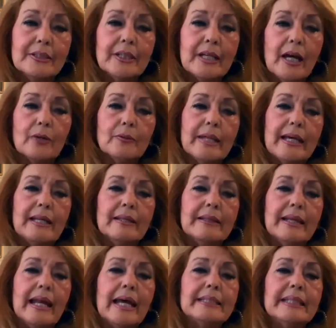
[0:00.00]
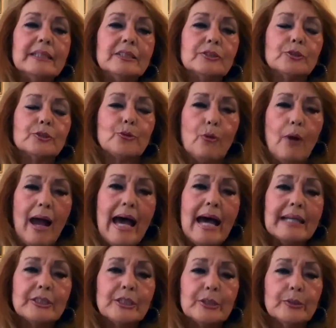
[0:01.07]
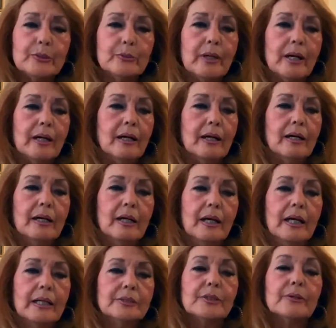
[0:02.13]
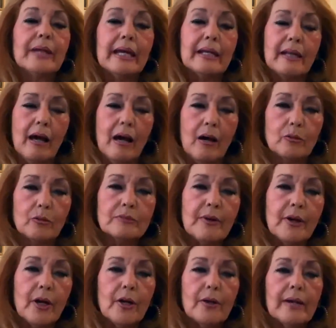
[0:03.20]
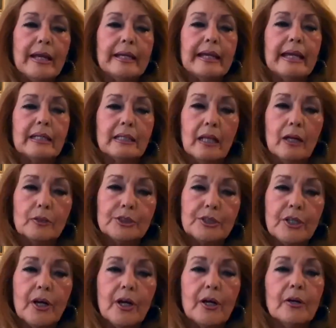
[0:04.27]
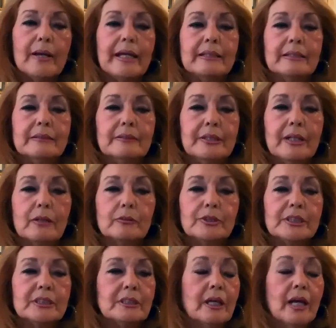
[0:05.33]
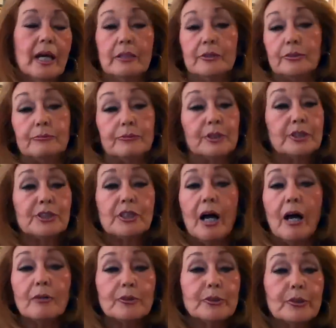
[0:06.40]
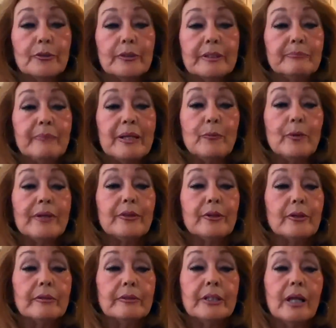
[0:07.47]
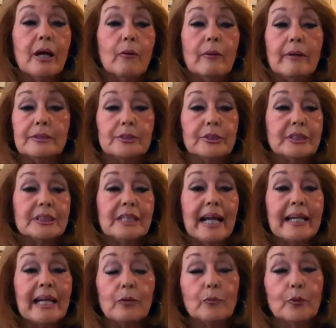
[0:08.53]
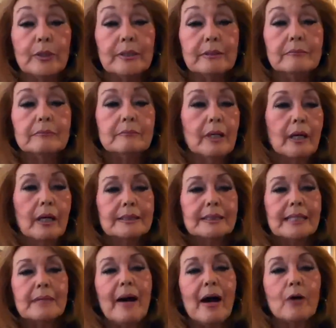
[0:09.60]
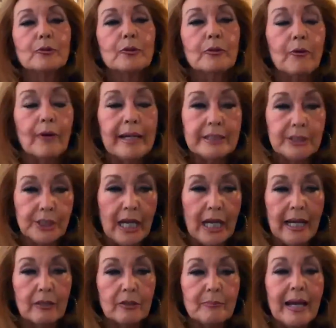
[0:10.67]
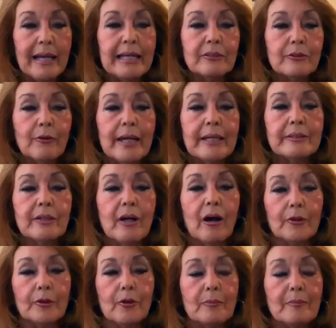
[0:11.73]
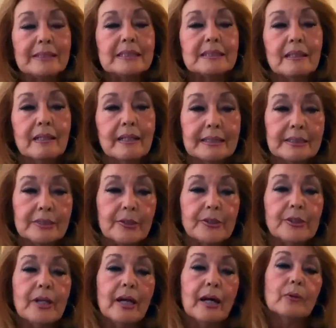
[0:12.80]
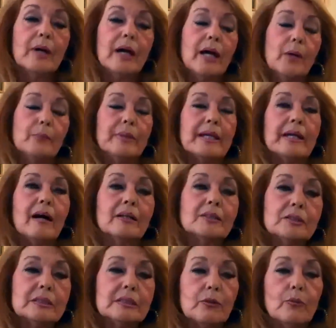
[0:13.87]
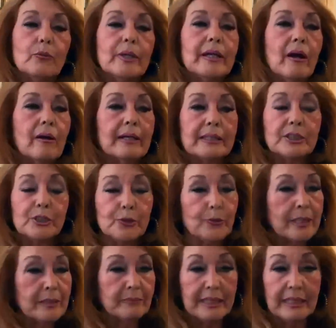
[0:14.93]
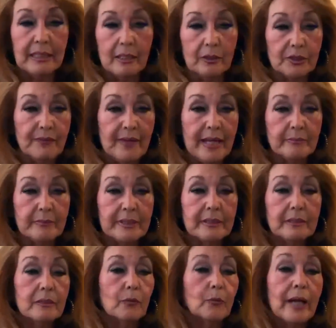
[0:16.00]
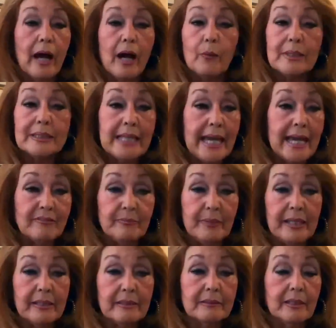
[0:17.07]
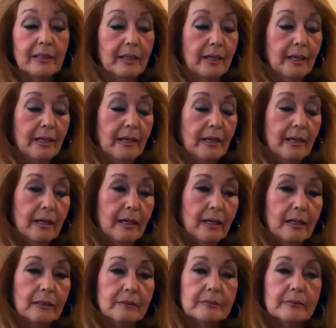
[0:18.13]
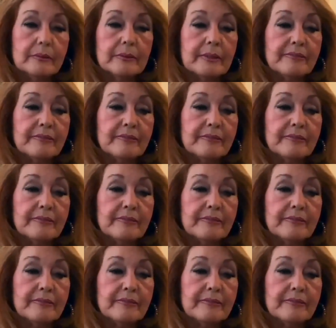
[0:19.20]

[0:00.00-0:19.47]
you know, that I didn't try to get a hold of her and get close to her and, you know, just talk to her and be with her, you know, just like I would say my own grandchild, my aunt, granddaughter, or my sons, or, you know, because we are an extremely close family. We always have been. The